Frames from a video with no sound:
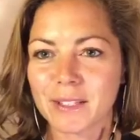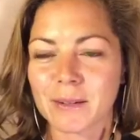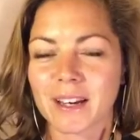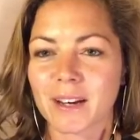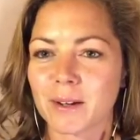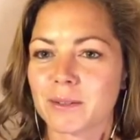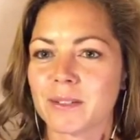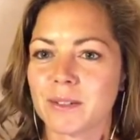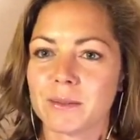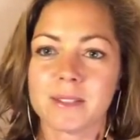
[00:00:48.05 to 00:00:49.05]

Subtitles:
you can go to